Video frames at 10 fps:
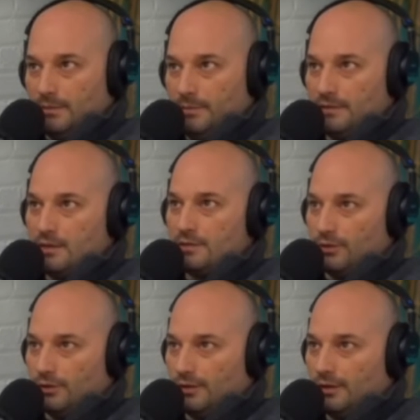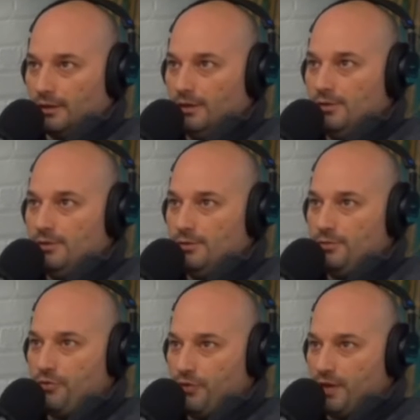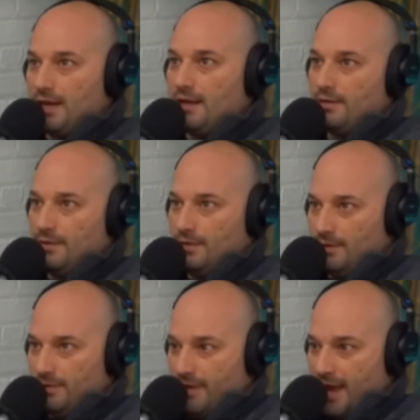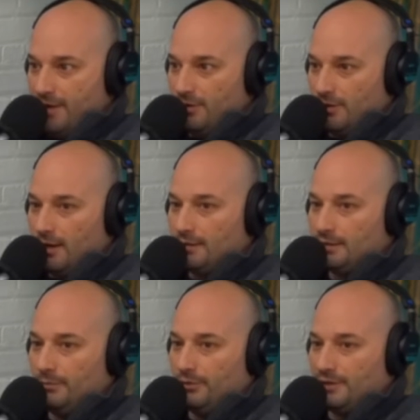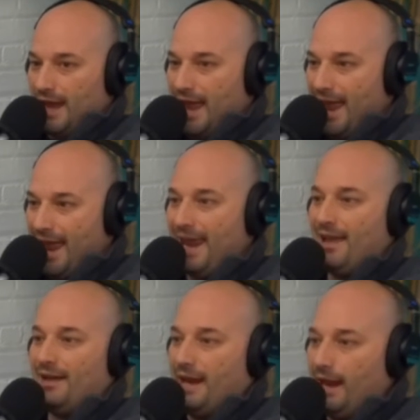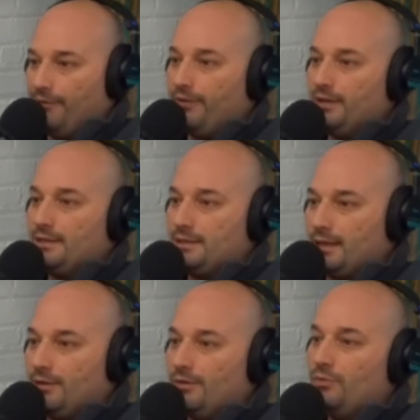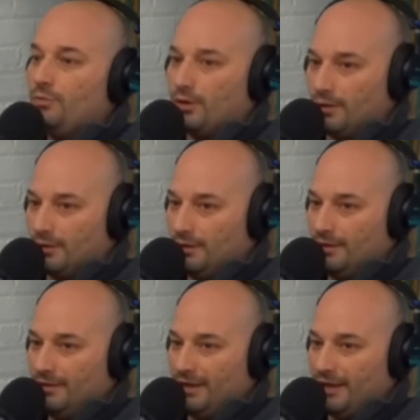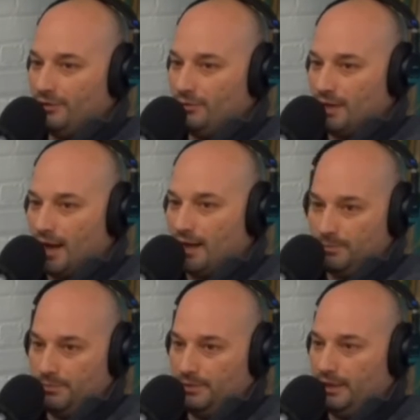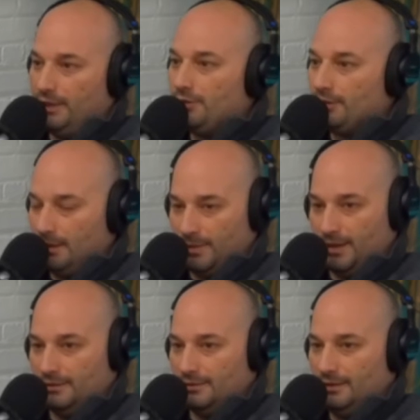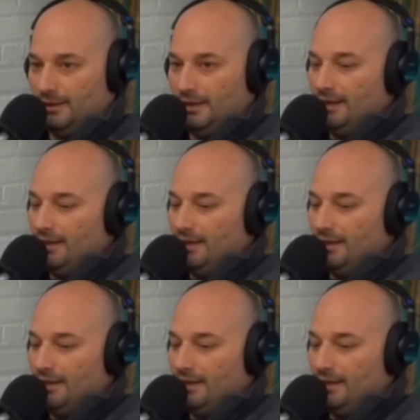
as a business owner, you think that your customers hang on every single word that you type in your emails.